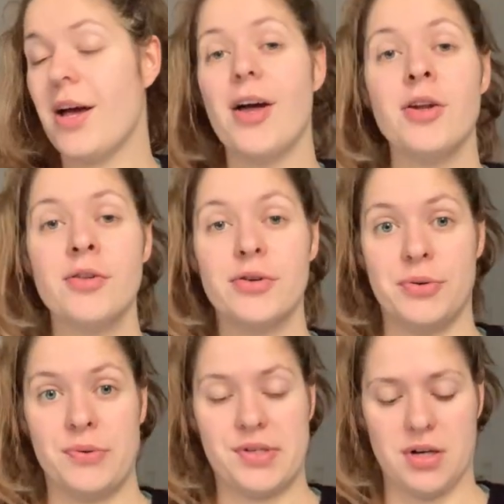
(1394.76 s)
Another
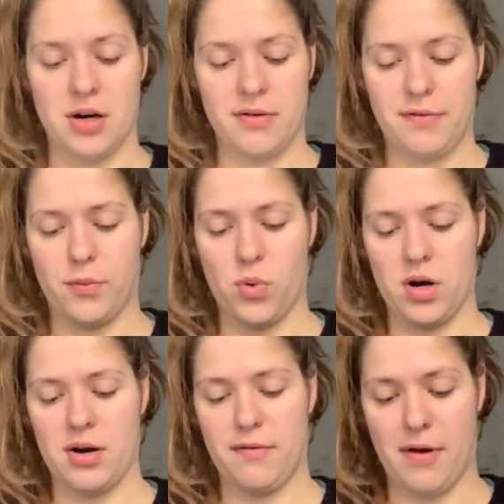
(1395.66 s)
new start
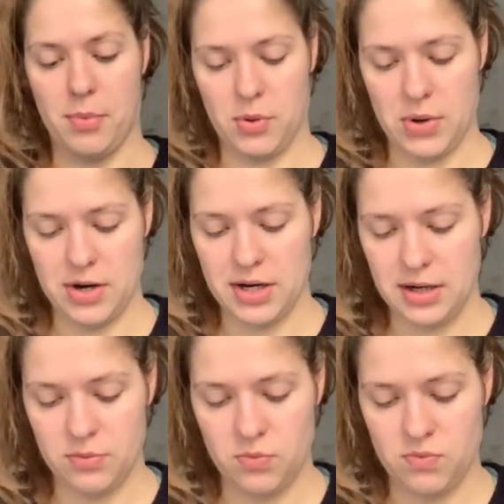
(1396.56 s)
for February,
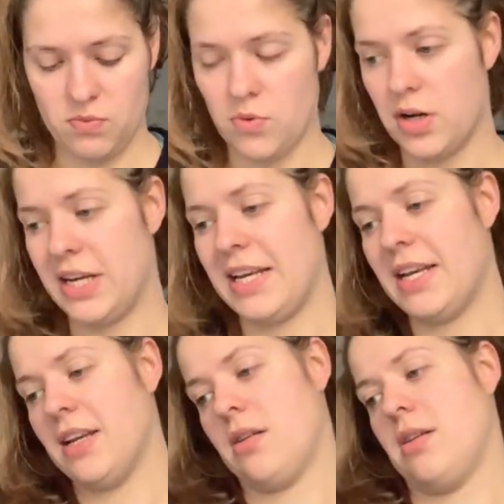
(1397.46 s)

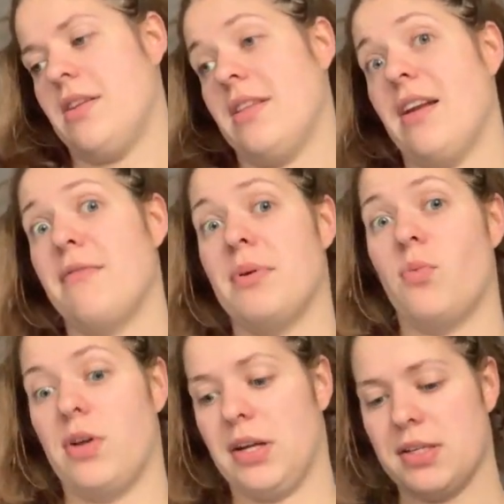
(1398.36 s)
one that I've been
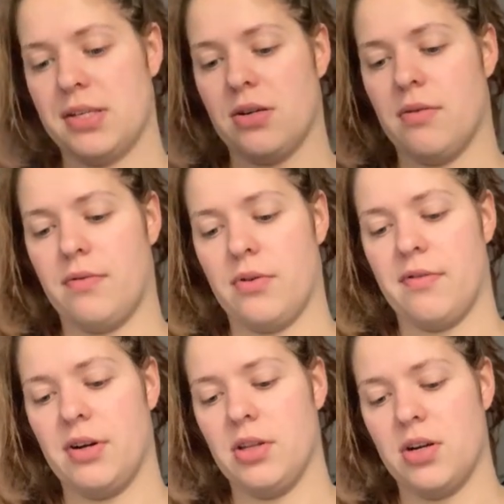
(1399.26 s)
wanting to start for a
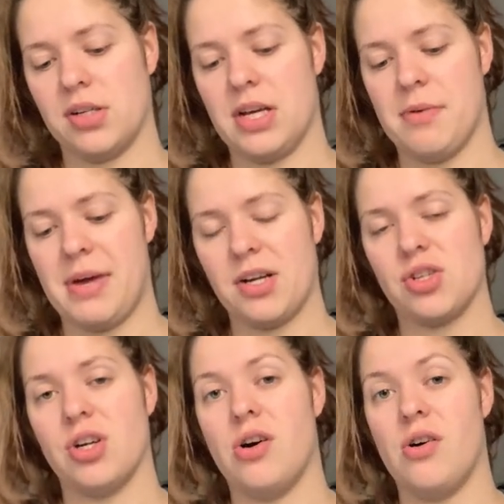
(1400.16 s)
very long time.
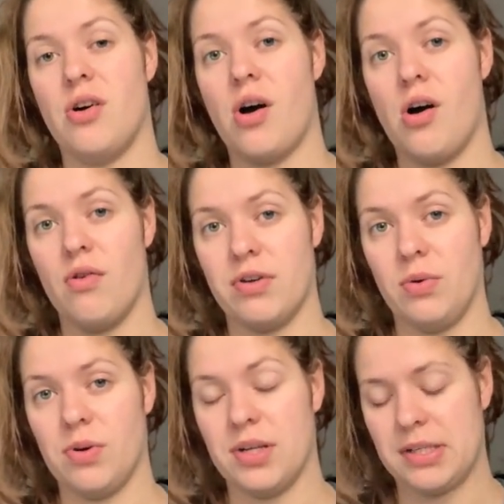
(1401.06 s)
Actually, already
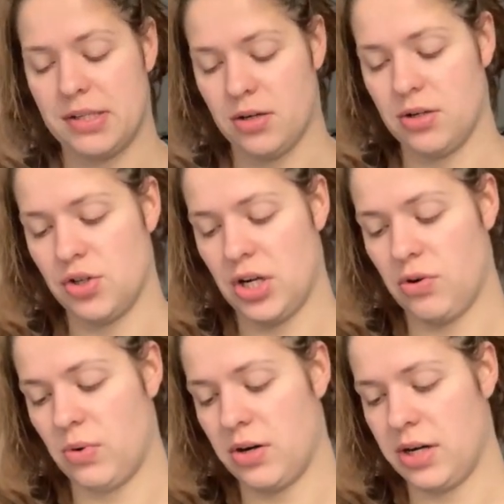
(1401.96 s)
wanted to start in
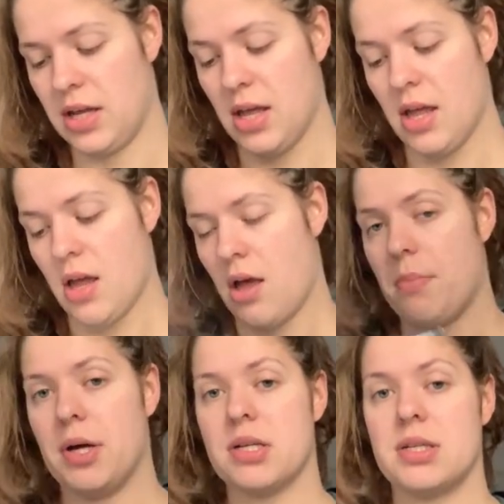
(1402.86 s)
January,
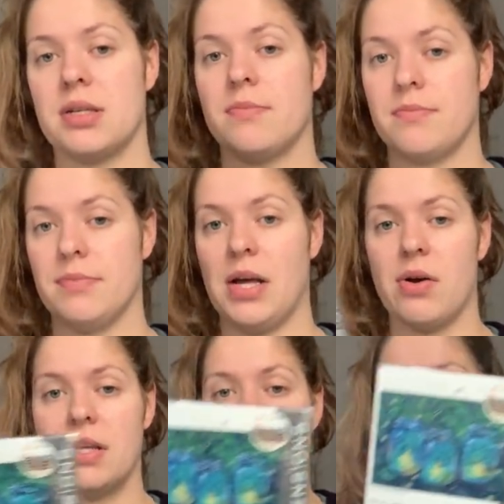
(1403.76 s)
but now
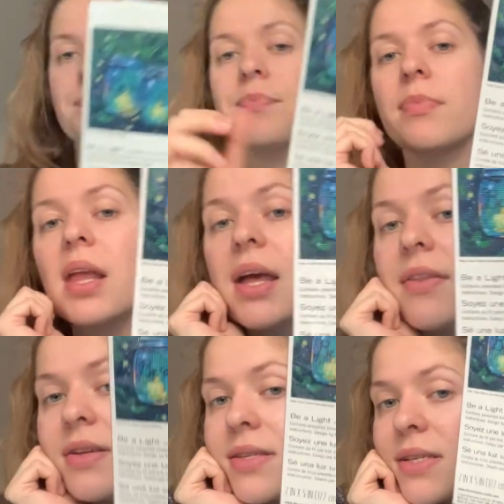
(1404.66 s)
I did.
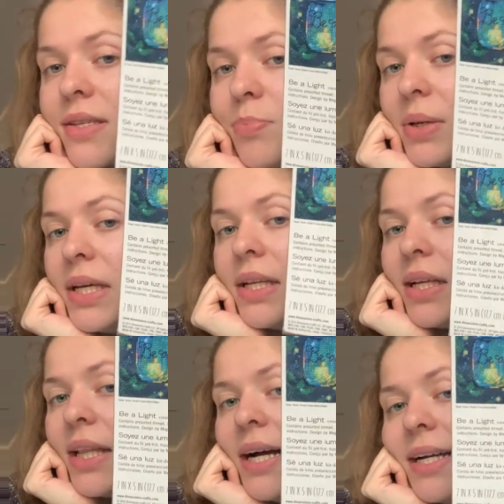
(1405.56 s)
This is Be the
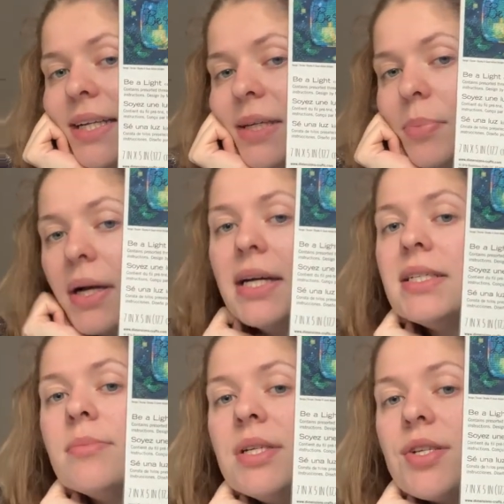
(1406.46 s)
Light by
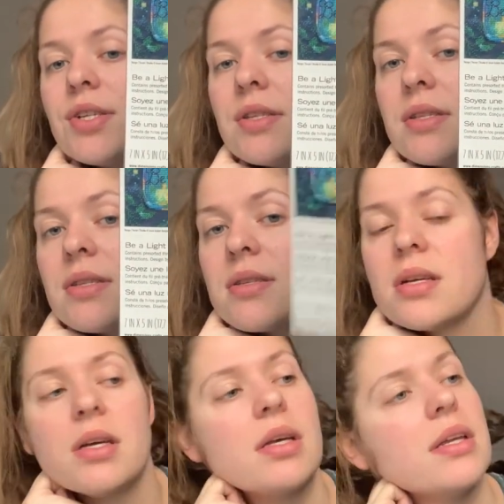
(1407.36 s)
Dimensions,
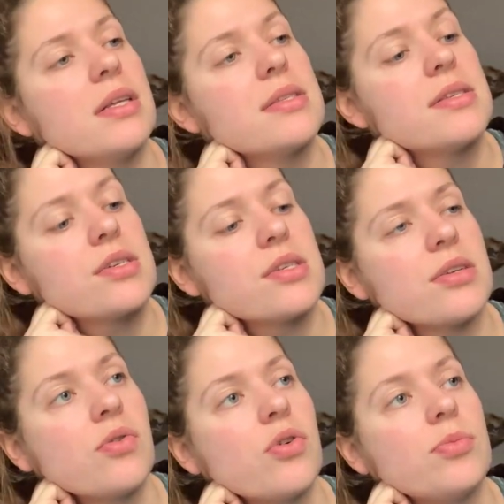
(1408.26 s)
and it's just a
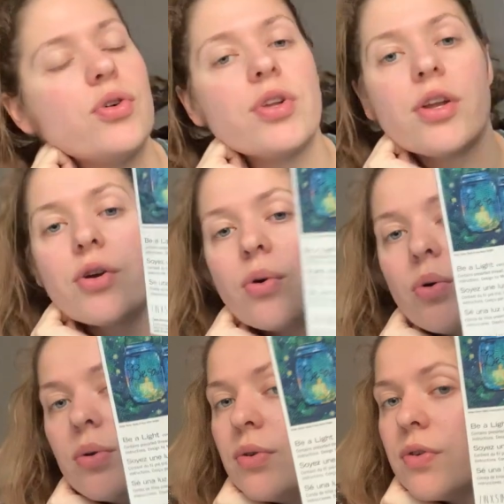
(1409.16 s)
normal, not a
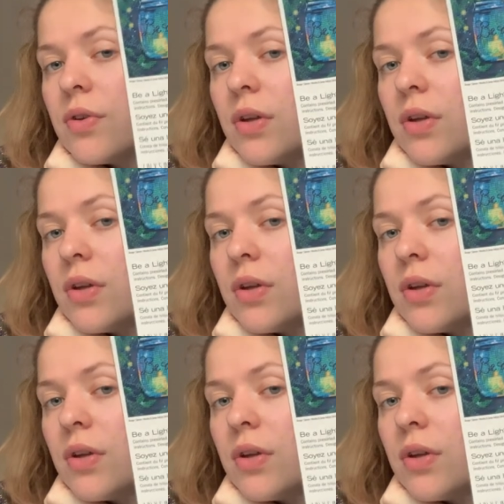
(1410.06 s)
gold.